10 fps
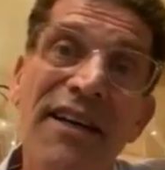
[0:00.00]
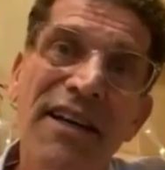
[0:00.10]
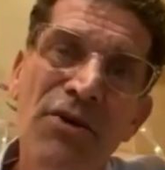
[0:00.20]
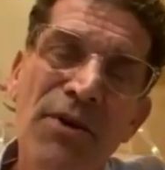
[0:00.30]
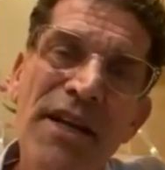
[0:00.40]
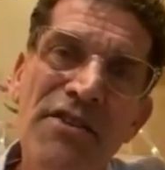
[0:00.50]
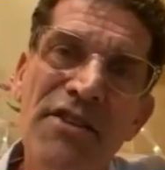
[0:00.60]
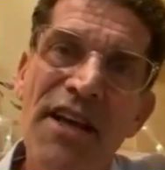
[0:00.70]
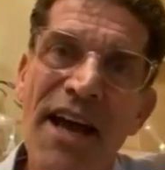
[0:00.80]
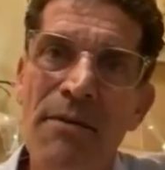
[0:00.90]
It creates
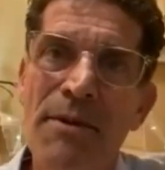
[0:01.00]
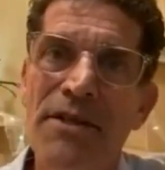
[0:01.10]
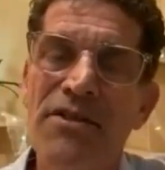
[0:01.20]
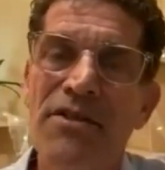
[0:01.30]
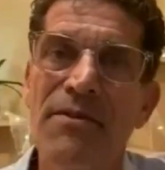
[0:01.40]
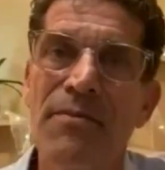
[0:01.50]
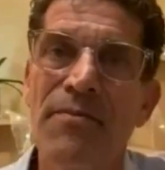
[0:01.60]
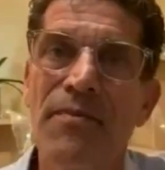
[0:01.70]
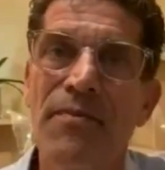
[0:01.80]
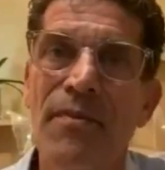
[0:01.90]
the habits.
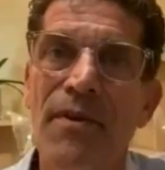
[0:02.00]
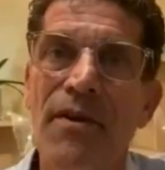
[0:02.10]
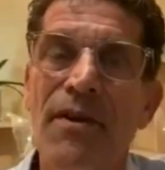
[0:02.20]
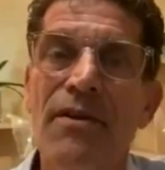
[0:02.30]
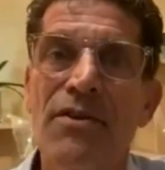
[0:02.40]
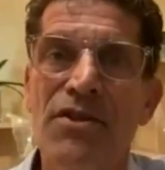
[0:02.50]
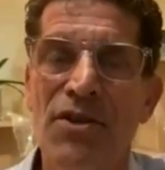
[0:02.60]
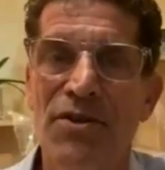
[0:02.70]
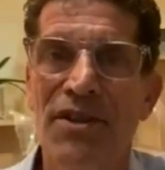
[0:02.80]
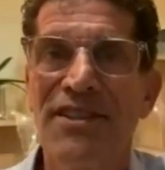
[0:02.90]

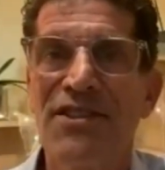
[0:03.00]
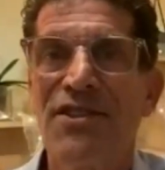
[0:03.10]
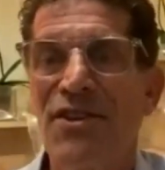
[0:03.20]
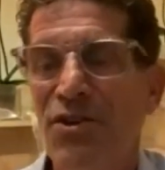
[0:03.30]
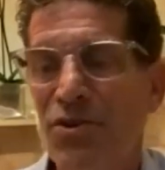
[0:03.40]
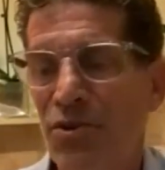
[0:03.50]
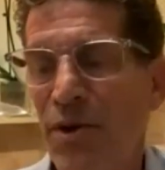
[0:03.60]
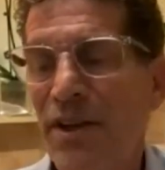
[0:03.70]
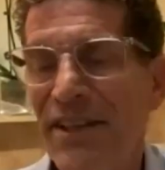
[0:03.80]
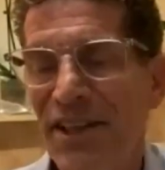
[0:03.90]
So let's
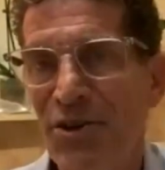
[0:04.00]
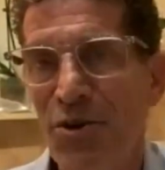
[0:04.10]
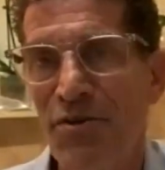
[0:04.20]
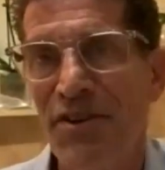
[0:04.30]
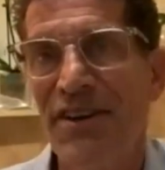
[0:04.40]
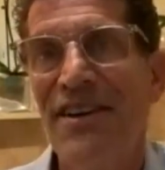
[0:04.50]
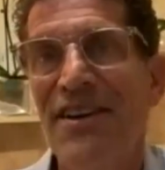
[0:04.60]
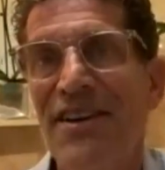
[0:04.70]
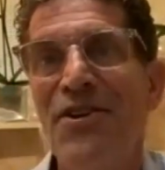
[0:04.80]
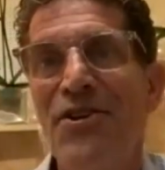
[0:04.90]
quickly go over.
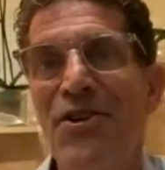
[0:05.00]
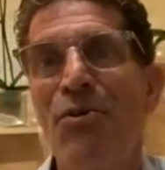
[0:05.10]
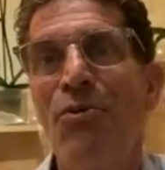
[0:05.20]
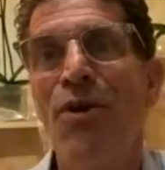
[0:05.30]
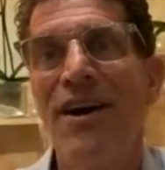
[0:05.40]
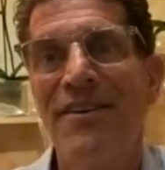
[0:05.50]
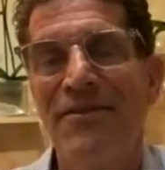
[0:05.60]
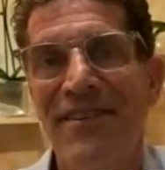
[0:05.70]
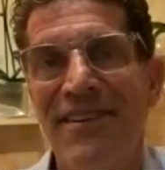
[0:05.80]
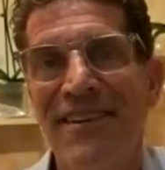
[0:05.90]
Number 1,
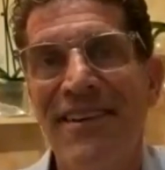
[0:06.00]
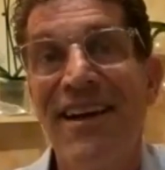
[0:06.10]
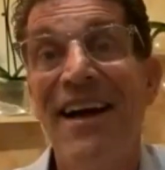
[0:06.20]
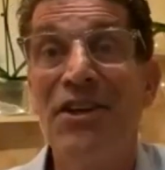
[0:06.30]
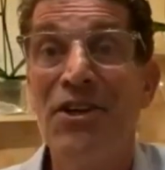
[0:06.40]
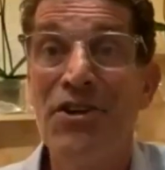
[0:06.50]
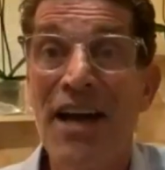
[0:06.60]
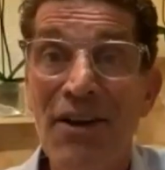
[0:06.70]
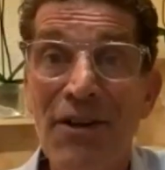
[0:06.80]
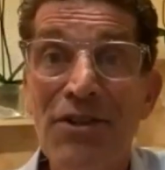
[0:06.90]
I need
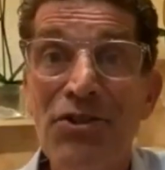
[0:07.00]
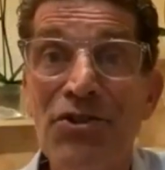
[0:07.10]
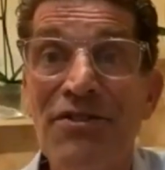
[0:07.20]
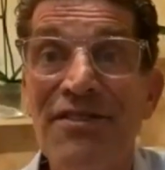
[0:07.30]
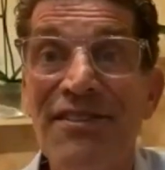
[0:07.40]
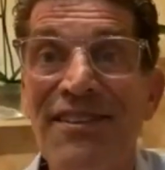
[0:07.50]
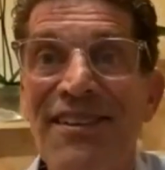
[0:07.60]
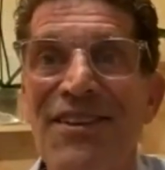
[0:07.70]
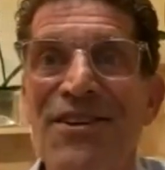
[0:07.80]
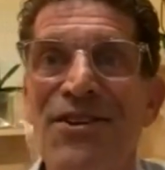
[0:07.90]
knowledge.
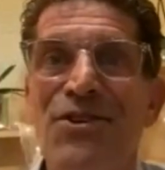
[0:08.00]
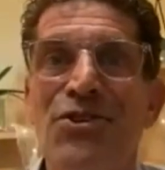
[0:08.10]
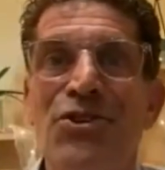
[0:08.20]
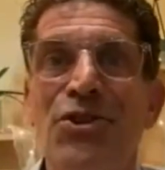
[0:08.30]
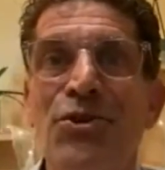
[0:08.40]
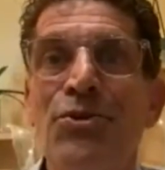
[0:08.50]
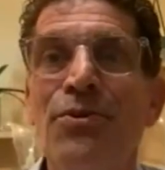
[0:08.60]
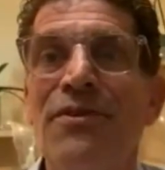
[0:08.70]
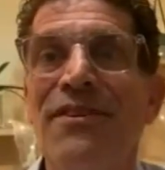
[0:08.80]
2,